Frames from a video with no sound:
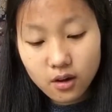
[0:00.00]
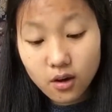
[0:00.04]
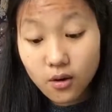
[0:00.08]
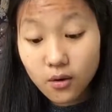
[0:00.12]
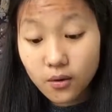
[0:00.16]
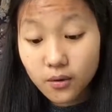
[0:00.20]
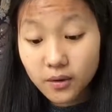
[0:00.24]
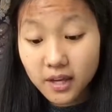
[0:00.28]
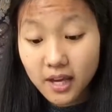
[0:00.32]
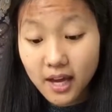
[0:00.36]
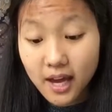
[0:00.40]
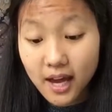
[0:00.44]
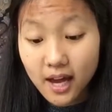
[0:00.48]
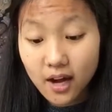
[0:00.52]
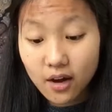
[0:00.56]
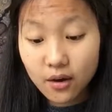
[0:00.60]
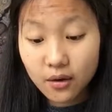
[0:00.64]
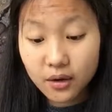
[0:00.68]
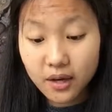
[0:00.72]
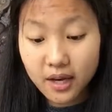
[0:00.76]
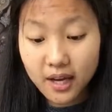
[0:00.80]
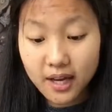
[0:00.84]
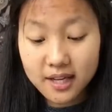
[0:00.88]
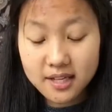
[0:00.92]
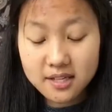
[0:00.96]
Oh yeah,
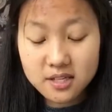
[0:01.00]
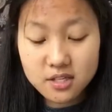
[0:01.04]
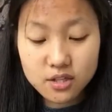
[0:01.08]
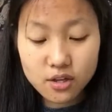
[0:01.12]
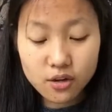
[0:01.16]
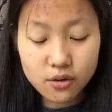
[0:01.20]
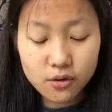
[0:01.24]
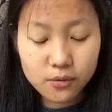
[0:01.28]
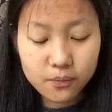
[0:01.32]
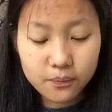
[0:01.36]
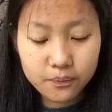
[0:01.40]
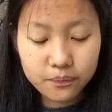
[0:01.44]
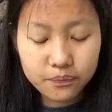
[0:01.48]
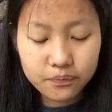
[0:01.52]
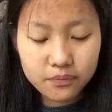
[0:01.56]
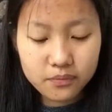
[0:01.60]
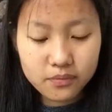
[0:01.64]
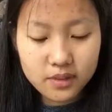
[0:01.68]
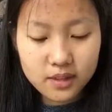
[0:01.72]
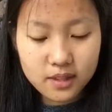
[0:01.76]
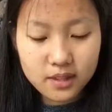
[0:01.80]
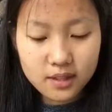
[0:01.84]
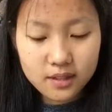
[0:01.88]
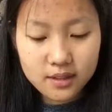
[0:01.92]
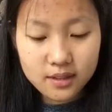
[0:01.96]
okay, so
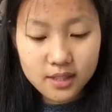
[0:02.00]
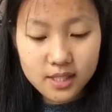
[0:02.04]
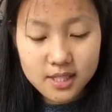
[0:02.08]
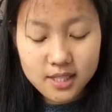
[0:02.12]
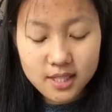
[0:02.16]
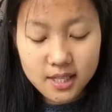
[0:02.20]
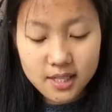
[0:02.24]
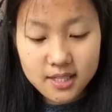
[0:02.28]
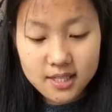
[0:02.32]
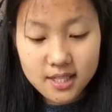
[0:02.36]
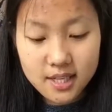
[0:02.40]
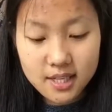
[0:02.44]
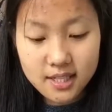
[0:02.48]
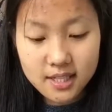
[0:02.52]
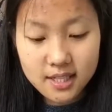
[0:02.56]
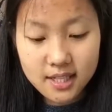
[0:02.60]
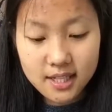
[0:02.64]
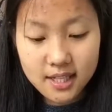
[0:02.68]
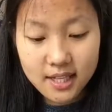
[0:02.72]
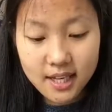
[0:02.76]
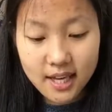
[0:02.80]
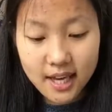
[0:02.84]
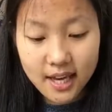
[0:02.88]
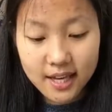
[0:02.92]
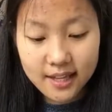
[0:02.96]
the sunset in
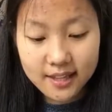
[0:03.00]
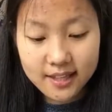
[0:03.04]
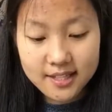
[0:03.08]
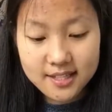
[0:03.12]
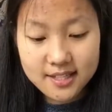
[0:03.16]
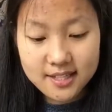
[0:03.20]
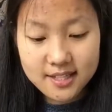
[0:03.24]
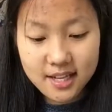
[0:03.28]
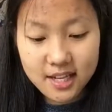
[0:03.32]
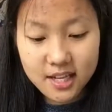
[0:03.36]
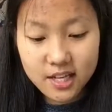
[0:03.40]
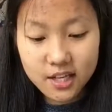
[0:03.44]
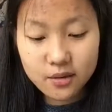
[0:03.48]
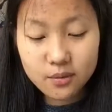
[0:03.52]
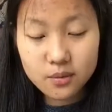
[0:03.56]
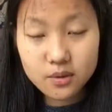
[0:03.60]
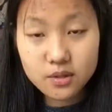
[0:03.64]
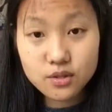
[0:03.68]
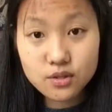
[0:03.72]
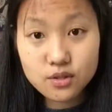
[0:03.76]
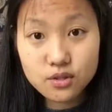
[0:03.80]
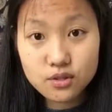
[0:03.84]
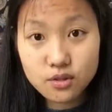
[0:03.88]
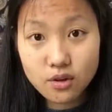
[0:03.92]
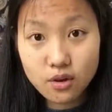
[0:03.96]
Kihei this day
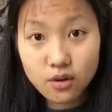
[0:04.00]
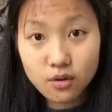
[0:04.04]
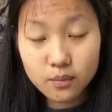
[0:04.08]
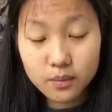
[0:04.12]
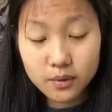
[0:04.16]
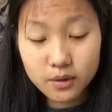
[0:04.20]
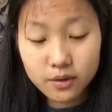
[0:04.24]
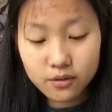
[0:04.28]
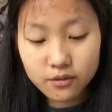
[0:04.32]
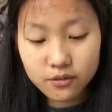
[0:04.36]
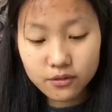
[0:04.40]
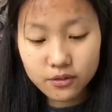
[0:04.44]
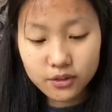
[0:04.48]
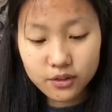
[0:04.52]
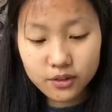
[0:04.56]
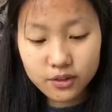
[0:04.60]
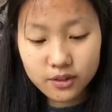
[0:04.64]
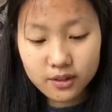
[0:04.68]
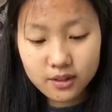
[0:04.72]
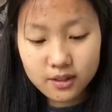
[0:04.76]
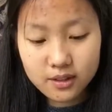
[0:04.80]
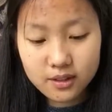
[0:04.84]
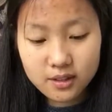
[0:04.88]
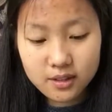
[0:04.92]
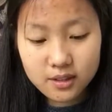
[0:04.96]
was so beautiful.
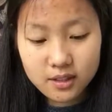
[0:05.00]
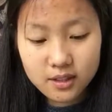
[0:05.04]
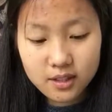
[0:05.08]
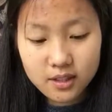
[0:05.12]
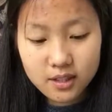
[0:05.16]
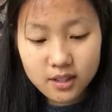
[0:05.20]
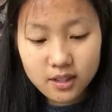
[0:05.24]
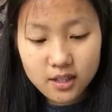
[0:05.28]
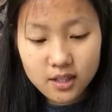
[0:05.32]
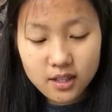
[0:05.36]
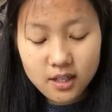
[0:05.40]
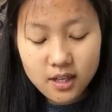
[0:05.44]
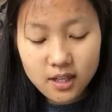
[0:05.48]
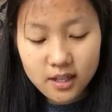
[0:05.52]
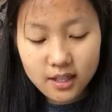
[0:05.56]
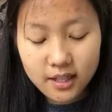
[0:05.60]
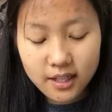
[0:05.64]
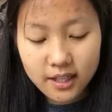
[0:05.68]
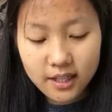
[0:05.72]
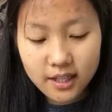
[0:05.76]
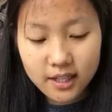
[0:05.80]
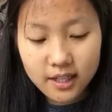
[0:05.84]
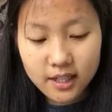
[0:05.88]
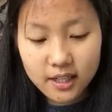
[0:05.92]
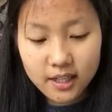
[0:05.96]

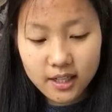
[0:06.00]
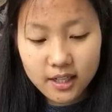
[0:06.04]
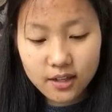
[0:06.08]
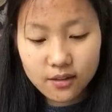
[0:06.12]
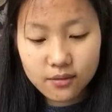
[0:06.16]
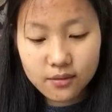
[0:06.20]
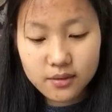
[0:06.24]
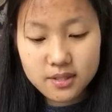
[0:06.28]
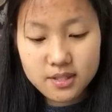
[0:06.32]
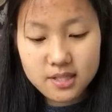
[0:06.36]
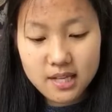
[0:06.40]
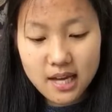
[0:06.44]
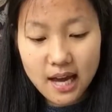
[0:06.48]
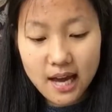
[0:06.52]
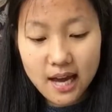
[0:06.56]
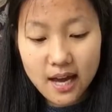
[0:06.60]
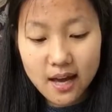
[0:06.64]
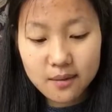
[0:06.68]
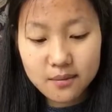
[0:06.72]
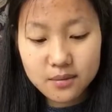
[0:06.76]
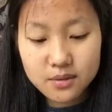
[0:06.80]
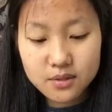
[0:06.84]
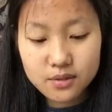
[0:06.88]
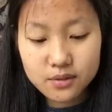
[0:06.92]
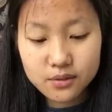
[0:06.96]
Like it was
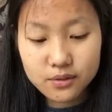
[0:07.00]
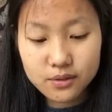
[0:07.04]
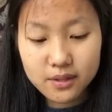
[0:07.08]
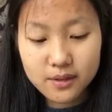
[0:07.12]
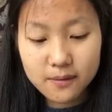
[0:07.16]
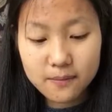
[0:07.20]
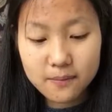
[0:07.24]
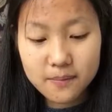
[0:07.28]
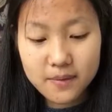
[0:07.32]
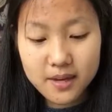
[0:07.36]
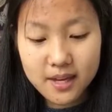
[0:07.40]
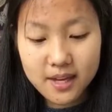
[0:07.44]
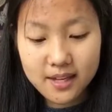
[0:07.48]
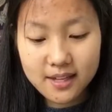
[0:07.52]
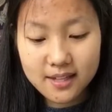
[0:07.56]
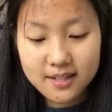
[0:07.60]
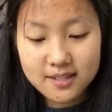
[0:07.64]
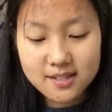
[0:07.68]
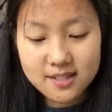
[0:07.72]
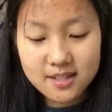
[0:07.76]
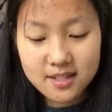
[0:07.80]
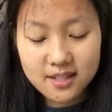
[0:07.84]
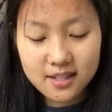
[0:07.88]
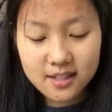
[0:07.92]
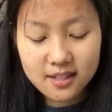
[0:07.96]
absolutely
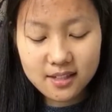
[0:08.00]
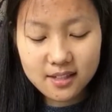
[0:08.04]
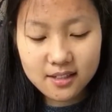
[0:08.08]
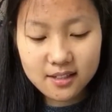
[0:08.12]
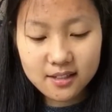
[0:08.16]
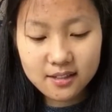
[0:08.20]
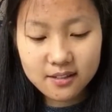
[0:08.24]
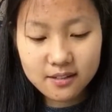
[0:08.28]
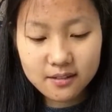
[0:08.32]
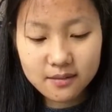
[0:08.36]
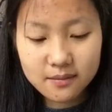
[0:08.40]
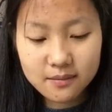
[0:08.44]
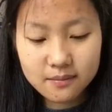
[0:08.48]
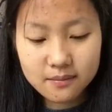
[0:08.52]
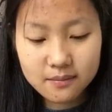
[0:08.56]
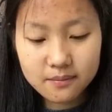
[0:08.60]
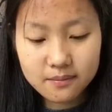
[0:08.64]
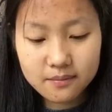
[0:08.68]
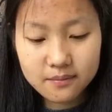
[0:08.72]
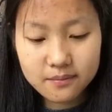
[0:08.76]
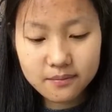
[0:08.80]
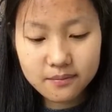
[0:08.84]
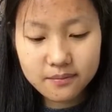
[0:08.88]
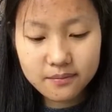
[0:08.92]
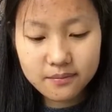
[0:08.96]
amazing.
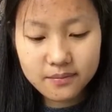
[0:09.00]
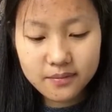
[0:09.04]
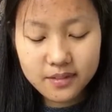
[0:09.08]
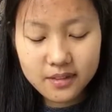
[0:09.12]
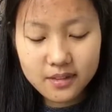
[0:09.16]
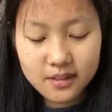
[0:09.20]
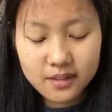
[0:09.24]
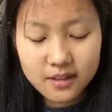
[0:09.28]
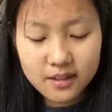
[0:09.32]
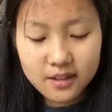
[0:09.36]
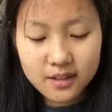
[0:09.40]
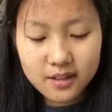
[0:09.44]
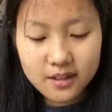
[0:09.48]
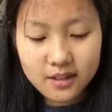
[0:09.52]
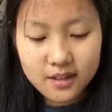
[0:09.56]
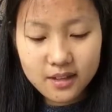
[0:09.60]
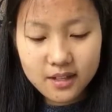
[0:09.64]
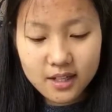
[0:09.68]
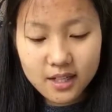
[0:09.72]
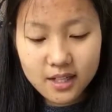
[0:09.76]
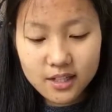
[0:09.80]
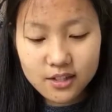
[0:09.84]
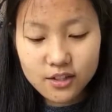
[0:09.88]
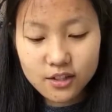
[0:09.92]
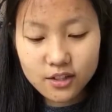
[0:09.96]

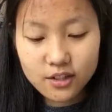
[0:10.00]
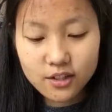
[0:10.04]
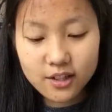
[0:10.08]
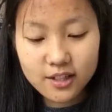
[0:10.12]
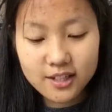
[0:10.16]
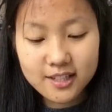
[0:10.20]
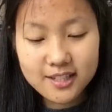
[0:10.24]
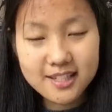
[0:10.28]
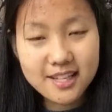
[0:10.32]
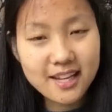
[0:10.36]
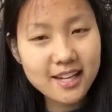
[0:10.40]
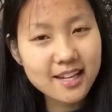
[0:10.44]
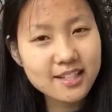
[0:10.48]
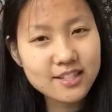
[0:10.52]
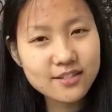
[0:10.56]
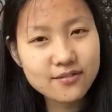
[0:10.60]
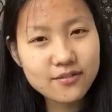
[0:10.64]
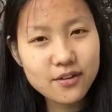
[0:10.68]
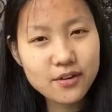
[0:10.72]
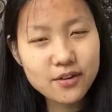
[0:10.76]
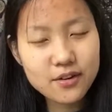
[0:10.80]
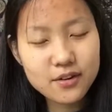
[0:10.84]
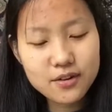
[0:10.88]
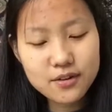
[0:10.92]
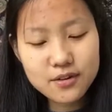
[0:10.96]
I took a lot of dance
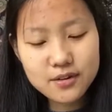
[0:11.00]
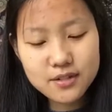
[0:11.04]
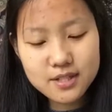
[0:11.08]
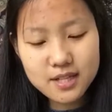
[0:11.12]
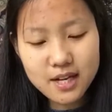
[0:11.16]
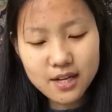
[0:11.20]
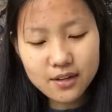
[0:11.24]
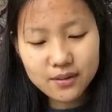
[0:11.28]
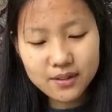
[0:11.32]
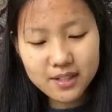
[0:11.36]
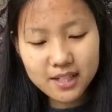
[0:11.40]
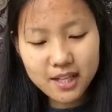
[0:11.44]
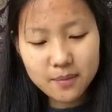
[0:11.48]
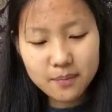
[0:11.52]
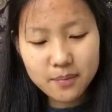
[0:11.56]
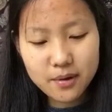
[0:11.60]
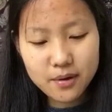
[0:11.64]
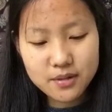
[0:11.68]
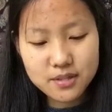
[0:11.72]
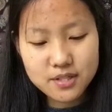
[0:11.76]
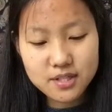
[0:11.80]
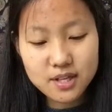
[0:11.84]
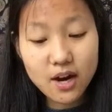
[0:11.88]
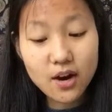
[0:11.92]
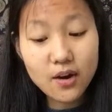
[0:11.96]
photos. I don't think I
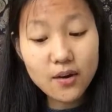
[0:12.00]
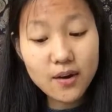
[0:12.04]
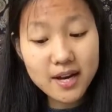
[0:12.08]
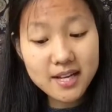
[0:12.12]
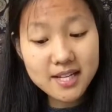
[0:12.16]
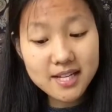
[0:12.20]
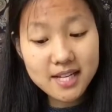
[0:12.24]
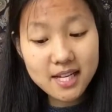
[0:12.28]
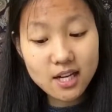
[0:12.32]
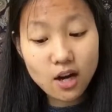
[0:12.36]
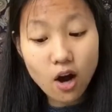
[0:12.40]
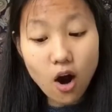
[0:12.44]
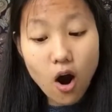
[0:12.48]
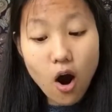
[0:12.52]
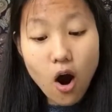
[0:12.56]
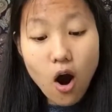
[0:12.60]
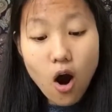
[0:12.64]
posted. Oh, I did.